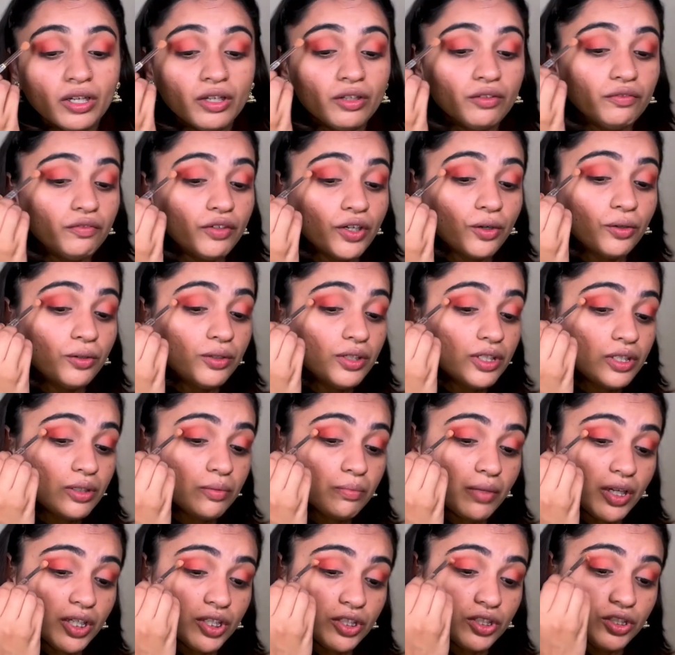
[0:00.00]
we're going to
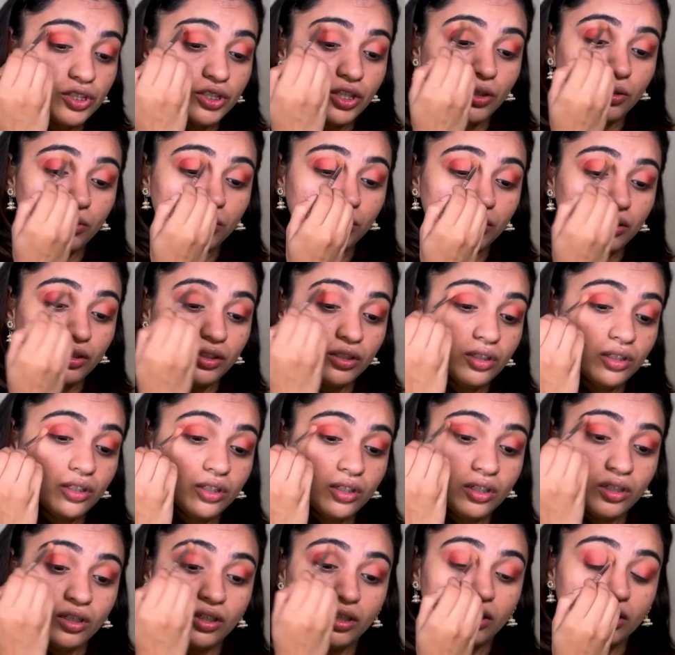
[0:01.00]
smudge out
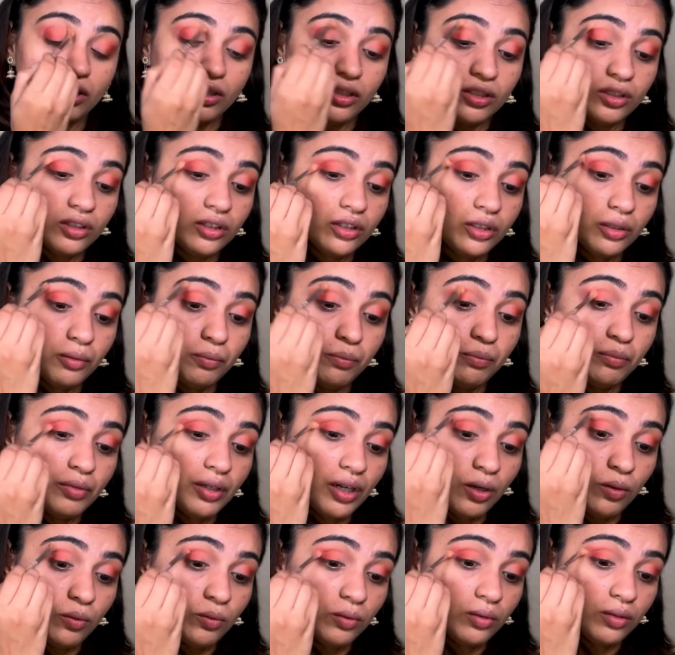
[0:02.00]
the
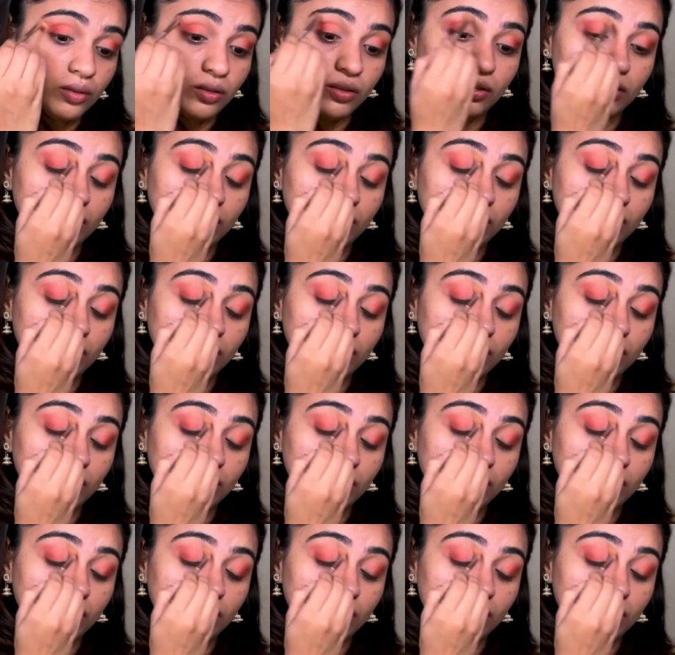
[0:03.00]
brown